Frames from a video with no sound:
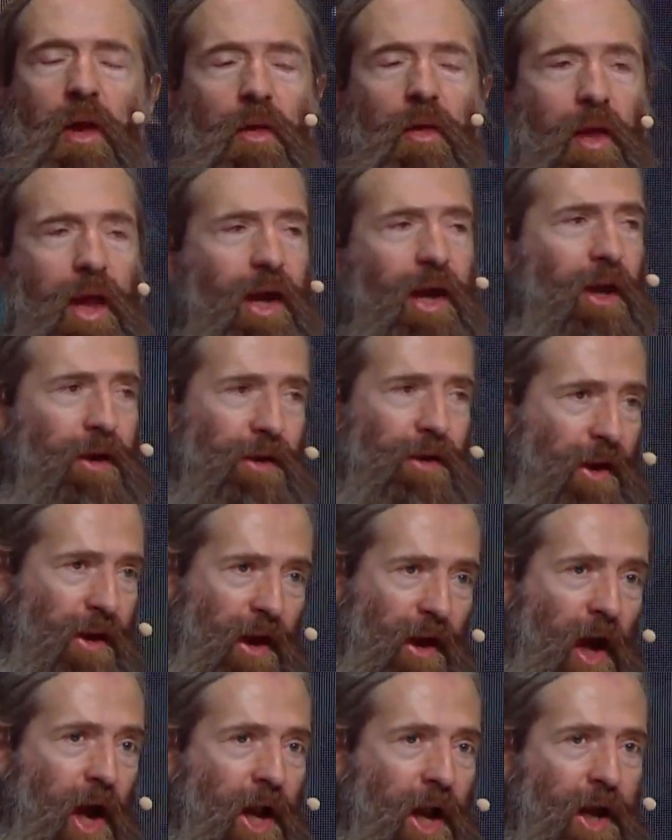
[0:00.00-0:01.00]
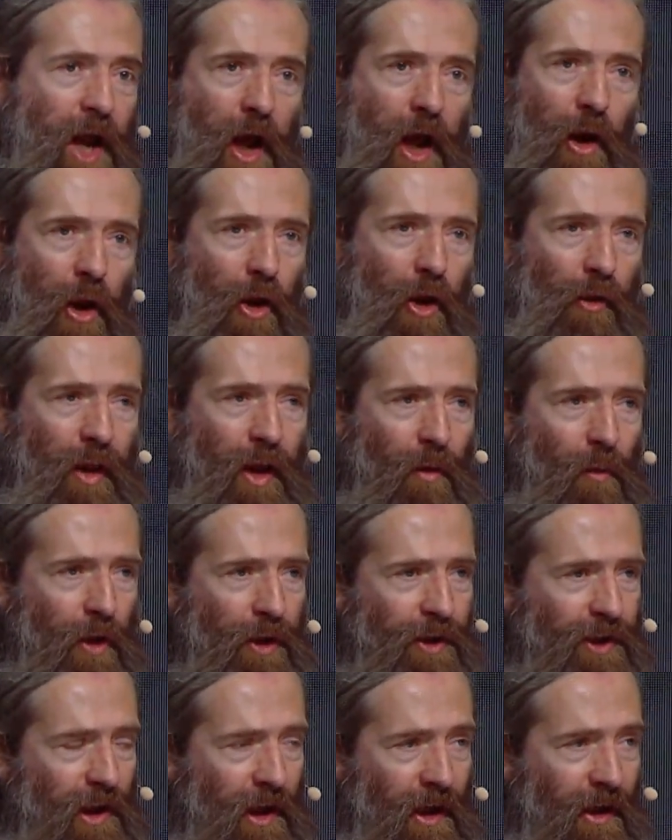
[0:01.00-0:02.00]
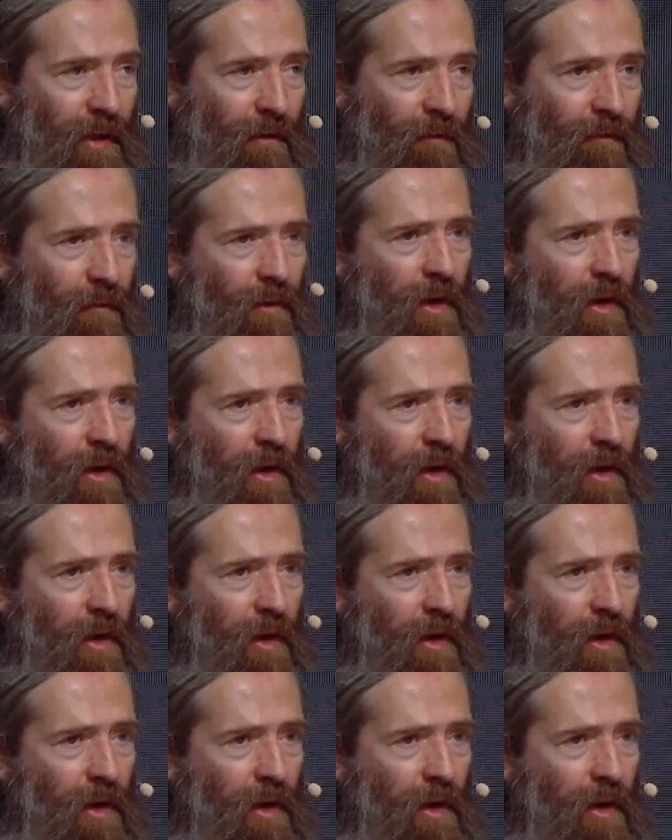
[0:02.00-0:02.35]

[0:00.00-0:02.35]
they can decide how long they want to live.